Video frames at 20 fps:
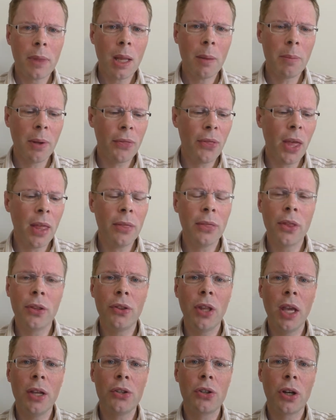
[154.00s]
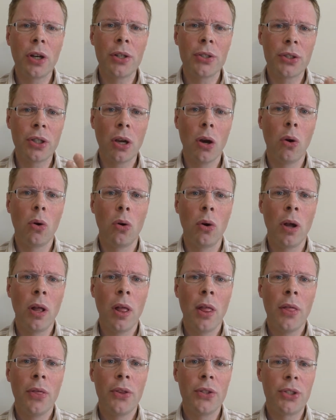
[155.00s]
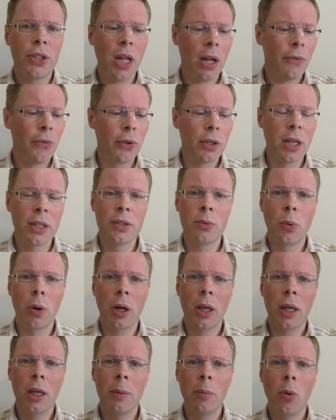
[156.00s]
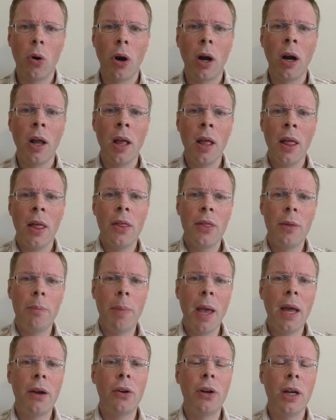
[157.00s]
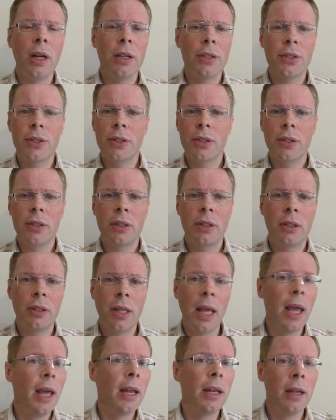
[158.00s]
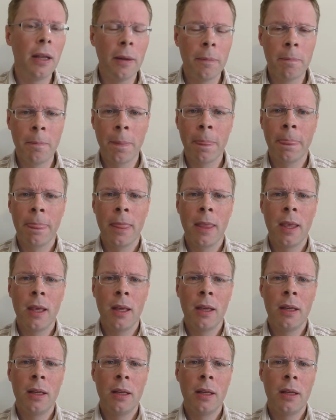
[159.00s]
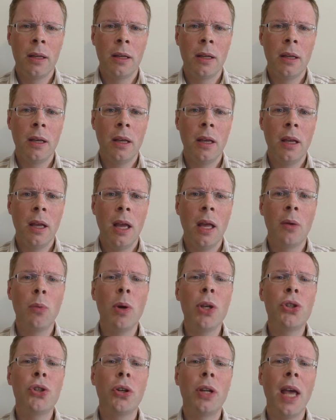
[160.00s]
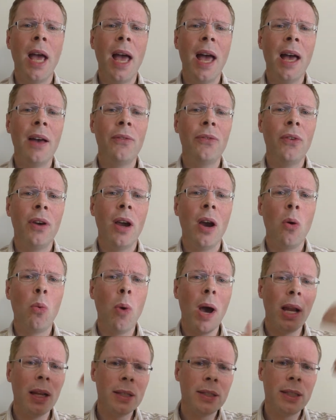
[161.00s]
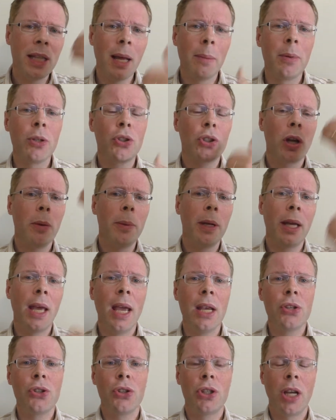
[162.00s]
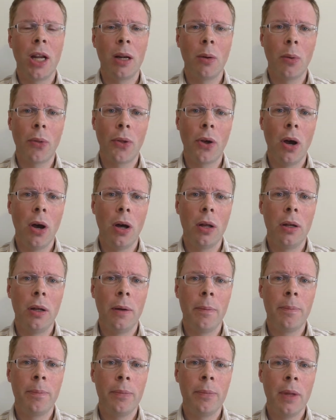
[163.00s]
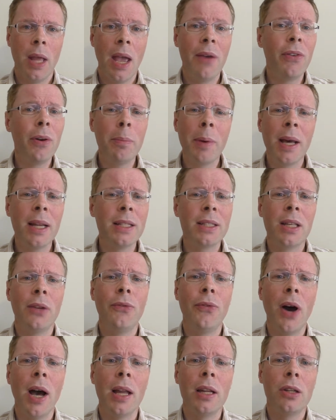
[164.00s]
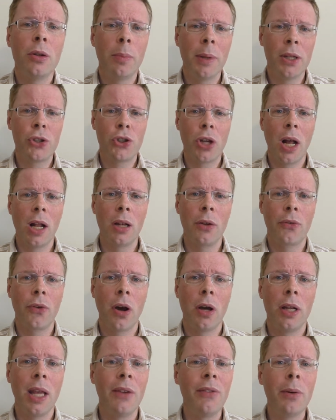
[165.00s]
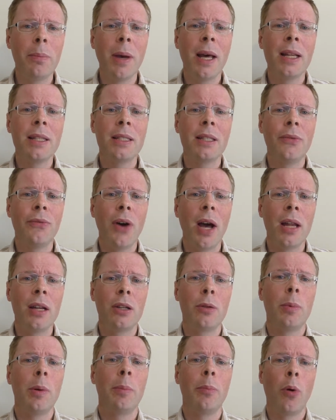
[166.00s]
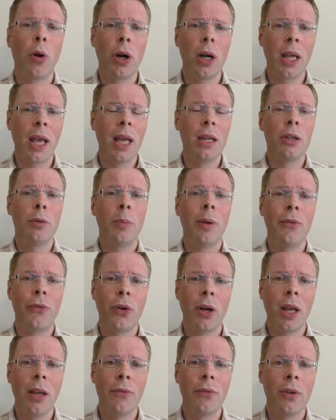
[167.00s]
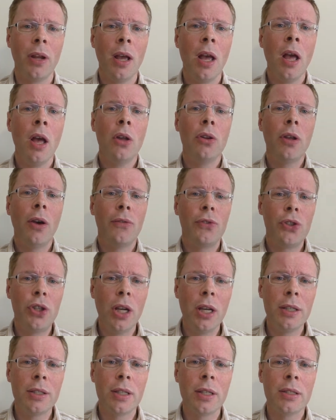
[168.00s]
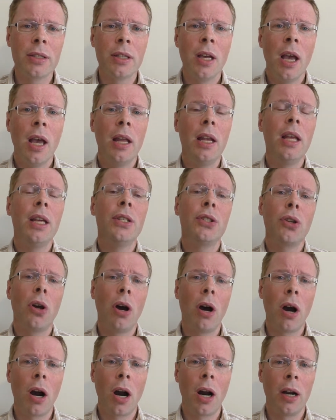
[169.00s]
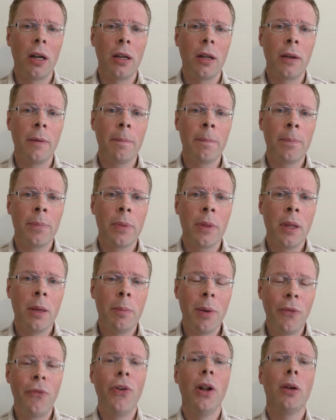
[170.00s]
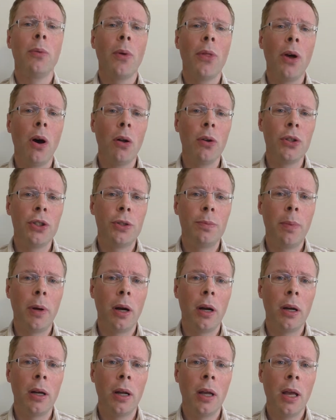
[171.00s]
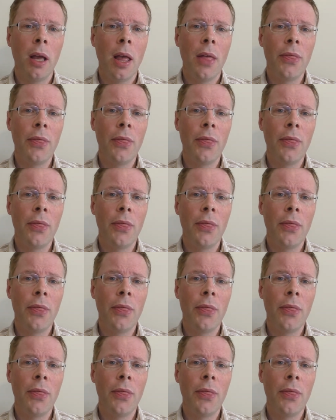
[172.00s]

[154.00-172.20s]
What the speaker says: But then the danger is, oh, the cell phone doesn't work anymore, the battery is dead. And we should have a well-established communication channel with God. Everybody's invited to be a child of God. Everybody's invited to be born again, to be forgiven, to have Jesus in his or her heart, be filled with the Holy Spirit.